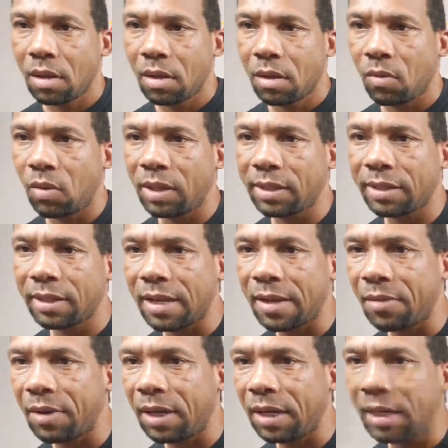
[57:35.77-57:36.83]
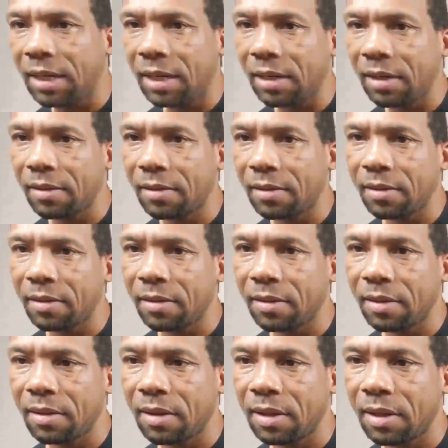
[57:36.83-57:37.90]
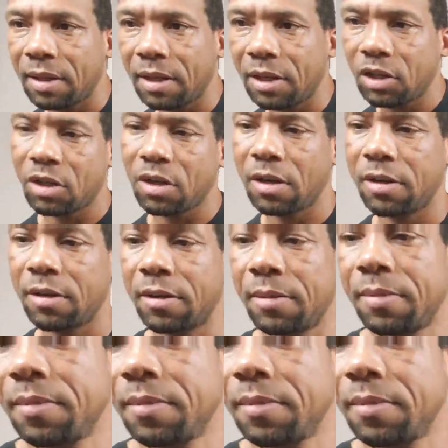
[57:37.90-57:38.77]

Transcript: One celebrity today in their chart.